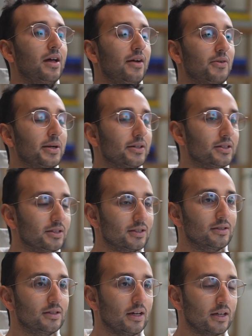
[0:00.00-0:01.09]
everyone else's
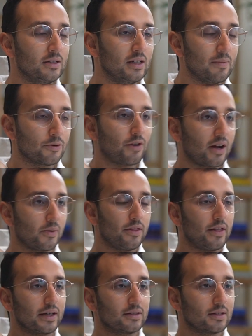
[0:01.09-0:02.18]
to keep on track with
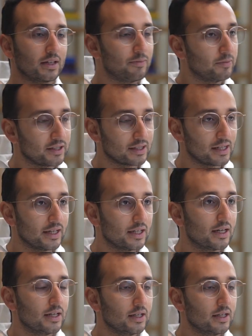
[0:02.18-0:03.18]
things and keep the business aligned.